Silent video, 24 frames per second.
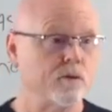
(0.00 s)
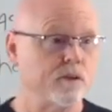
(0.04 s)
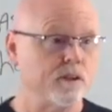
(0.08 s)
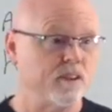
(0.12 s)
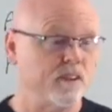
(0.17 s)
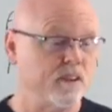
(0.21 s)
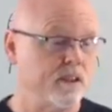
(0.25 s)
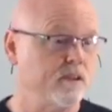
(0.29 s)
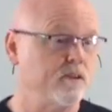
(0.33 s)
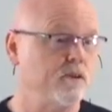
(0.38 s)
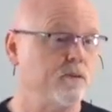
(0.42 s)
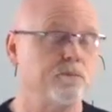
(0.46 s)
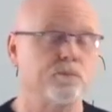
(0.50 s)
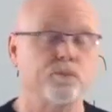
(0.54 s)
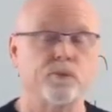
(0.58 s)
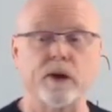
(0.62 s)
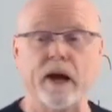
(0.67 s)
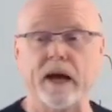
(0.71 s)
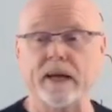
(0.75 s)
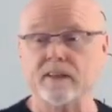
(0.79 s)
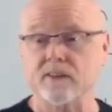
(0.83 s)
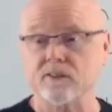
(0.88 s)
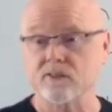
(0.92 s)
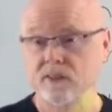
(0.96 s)
that and you
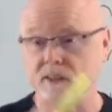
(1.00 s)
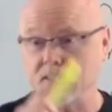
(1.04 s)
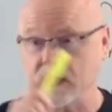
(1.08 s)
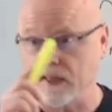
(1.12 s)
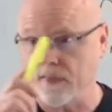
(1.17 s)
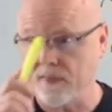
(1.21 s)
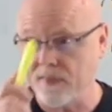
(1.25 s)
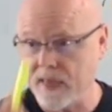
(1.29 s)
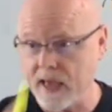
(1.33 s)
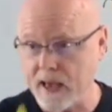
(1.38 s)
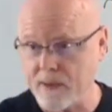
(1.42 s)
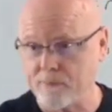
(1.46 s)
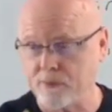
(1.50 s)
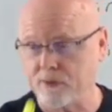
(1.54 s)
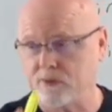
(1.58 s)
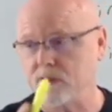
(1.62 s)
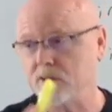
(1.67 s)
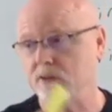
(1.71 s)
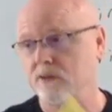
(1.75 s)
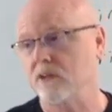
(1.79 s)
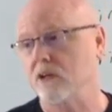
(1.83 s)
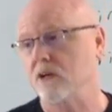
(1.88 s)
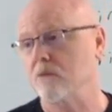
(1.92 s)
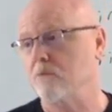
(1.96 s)
practice it in that
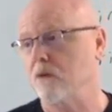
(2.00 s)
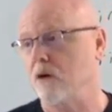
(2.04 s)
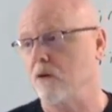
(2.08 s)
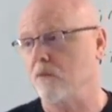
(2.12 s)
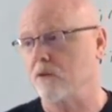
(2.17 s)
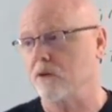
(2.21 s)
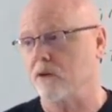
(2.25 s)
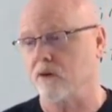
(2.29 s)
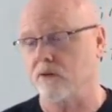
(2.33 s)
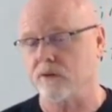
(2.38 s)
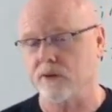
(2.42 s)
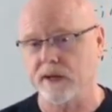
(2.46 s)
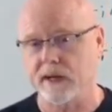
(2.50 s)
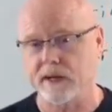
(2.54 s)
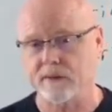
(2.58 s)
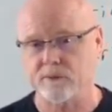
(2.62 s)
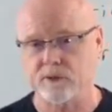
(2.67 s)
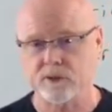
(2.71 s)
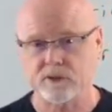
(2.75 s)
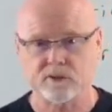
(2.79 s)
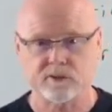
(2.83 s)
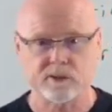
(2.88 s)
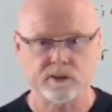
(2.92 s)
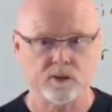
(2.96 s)
particular moment on
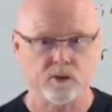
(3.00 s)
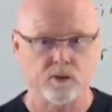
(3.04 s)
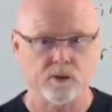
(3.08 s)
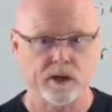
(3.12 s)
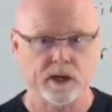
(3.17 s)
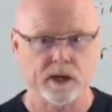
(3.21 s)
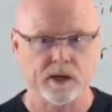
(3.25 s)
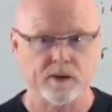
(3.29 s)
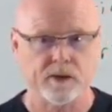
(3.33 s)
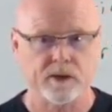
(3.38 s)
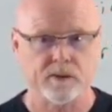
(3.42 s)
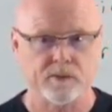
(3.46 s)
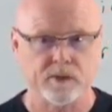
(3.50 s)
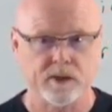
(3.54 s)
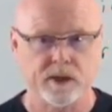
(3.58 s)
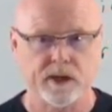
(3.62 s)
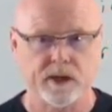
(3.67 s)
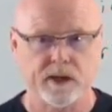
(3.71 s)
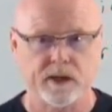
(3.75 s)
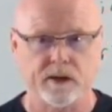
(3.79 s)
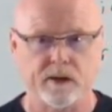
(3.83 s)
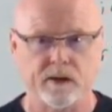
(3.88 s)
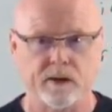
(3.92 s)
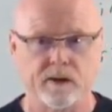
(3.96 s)
every single area of
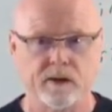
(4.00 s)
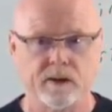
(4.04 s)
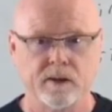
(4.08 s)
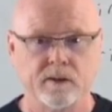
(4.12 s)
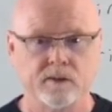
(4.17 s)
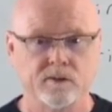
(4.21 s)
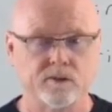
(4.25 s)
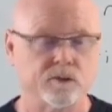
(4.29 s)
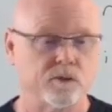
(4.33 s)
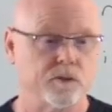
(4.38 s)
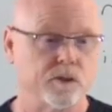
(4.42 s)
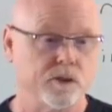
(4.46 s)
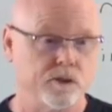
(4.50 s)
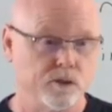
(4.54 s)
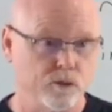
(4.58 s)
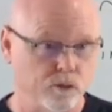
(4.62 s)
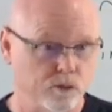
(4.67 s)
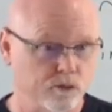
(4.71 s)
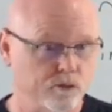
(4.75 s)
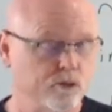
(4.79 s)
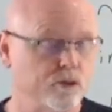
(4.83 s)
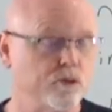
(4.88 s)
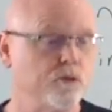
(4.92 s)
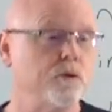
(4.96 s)
care so that
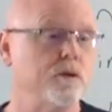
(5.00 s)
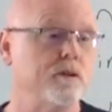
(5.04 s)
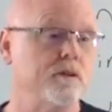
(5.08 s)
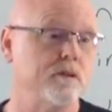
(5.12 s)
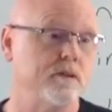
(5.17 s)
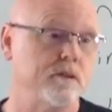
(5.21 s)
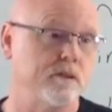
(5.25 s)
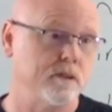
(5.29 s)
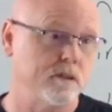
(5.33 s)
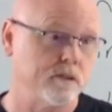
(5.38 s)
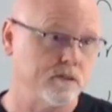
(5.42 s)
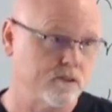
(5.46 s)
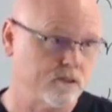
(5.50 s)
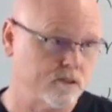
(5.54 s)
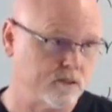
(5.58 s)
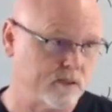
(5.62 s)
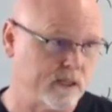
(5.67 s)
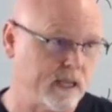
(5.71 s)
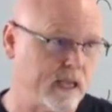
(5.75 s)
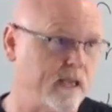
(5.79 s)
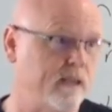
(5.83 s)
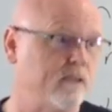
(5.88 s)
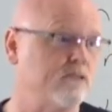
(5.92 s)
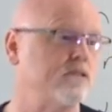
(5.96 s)
you'll do it the
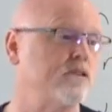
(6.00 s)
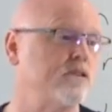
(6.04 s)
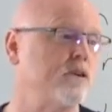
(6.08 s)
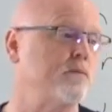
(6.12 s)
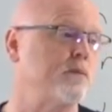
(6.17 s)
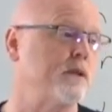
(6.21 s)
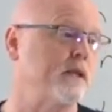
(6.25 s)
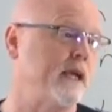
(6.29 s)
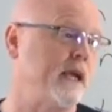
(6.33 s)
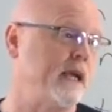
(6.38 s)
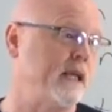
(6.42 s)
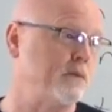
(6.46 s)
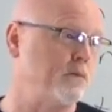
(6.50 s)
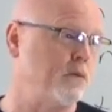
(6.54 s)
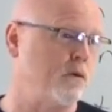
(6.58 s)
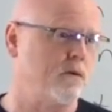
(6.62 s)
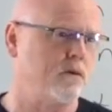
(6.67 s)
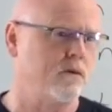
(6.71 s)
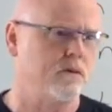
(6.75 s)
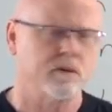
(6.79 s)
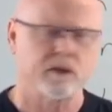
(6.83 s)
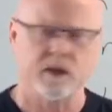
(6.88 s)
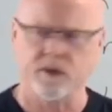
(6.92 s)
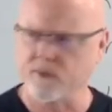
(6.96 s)
same it's duplicatable
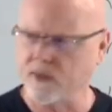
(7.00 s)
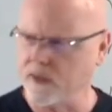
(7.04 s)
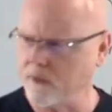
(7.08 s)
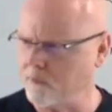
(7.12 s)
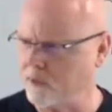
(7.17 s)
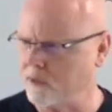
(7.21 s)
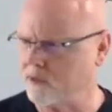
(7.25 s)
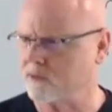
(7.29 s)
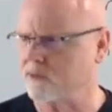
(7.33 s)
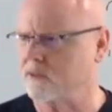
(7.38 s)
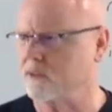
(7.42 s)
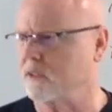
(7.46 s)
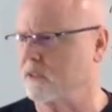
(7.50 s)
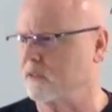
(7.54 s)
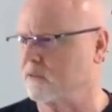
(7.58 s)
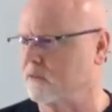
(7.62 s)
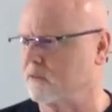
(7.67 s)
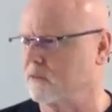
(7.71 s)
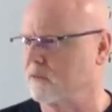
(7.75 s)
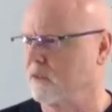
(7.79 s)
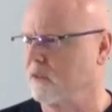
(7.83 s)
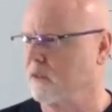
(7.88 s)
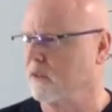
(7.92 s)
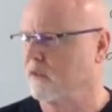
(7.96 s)
if that makes sense
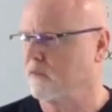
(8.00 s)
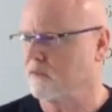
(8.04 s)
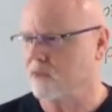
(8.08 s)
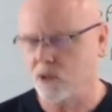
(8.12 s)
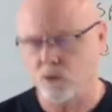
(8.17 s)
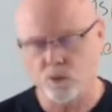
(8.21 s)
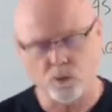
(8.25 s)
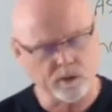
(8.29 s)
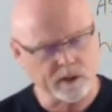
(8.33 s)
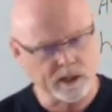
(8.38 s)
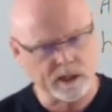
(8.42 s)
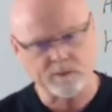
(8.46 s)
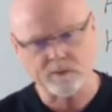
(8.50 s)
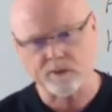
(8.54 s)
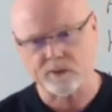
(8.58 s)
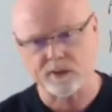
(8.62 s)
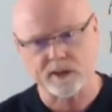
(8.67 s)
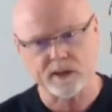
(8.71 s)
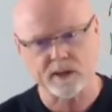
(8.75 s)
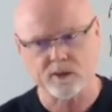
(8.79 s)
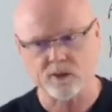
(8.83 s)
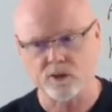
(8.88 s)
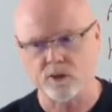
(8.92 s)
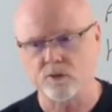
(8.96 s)
you want
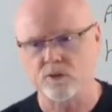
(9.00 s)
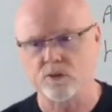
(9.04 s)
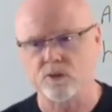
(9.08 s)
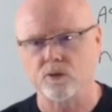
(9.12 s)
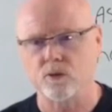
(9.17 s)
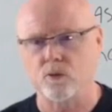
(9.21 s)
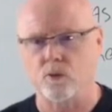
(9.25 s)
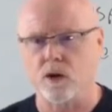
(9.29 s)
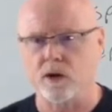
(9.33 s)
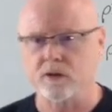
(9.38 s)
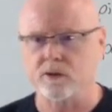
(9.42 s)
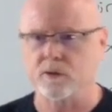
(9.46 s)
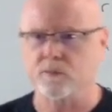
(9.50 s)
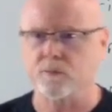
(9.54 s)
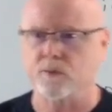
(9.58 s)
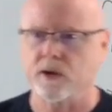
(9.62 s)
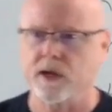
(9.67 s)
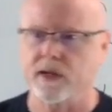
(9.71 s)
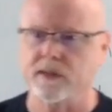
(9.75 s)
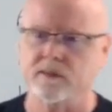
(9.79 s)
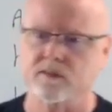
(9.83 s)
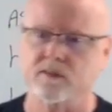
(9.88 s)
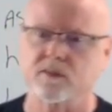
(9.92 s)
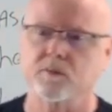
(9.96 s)
everything that you do while you
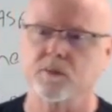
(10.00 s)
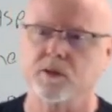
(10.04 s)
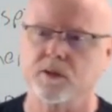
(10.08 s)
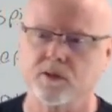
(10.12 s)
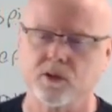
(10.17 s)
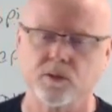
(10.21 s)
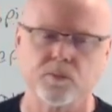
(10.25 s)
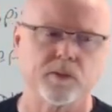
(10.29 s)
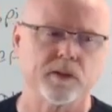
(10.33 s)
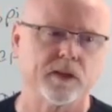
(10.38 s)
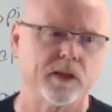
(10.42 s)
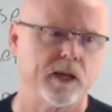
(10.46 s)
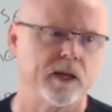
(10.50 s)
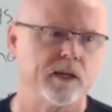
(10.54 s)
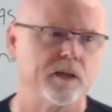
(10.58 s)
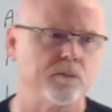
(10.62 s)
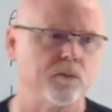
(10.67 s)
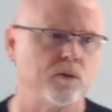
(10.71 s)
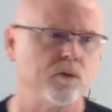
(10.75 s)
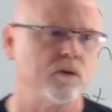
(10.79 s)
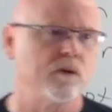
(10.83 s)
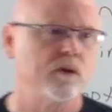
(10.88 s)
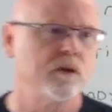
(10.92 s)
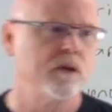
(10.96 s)
practice to be
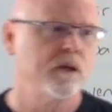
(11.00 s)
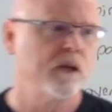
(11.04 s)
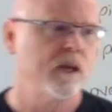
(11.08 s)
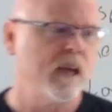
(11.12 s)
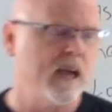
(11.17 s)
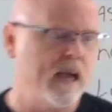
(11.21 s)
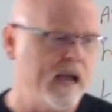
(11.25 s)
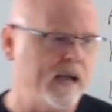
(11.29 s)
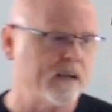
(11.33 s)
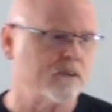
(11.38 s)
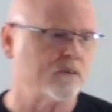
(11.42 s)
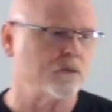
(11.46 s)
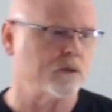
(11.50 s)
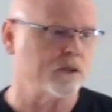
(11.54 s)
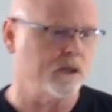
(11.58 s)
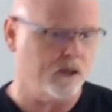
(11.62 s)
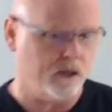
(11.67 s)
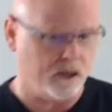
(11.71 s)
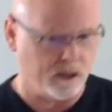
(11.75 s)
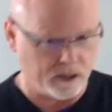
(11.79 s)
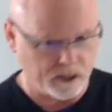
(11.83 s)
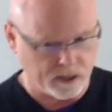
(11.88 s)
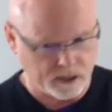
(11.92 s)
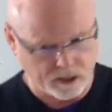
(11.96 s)
duplicatable actually
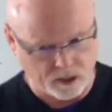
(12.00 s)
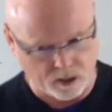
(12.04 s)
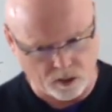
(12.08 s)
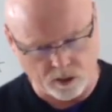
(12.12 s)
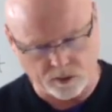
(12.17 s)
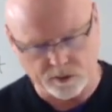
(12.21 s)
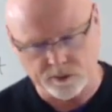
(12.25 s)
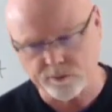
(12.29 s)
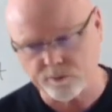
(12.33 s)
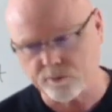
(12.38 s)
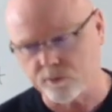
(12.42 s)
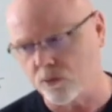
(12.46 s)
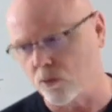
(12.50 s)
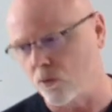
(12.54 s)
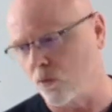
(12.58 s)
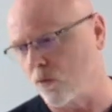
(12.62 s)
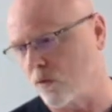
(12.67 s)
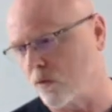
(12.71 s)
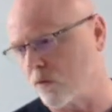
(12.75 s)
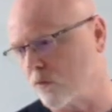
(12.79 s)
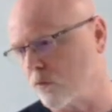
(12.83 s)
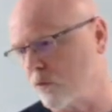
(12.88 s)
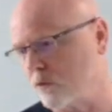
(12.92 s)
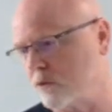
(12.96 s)
on the
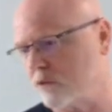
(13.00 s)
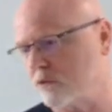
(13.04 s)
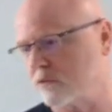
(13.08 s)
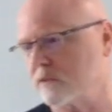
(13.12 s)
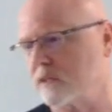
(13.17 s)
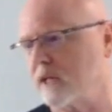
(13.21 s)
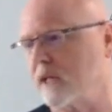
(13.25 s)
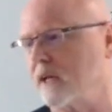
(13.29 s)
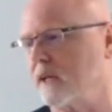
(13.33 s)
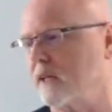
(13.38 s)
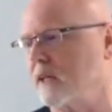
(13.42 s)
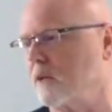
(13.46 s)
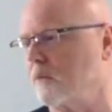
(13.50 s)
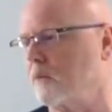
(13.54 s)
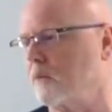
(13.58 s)
floor when you're standing at a